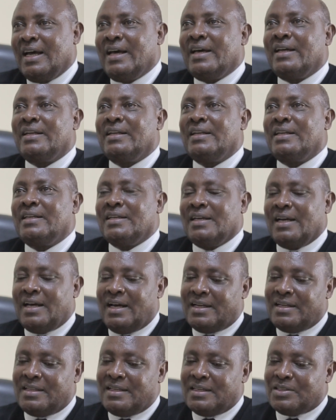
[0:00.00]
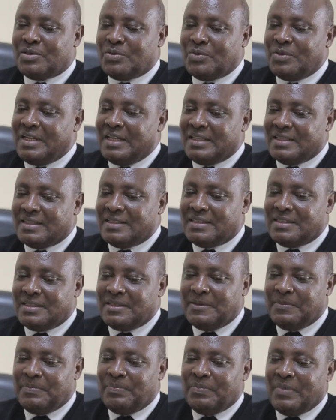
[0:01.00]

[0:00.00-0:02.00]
and the students.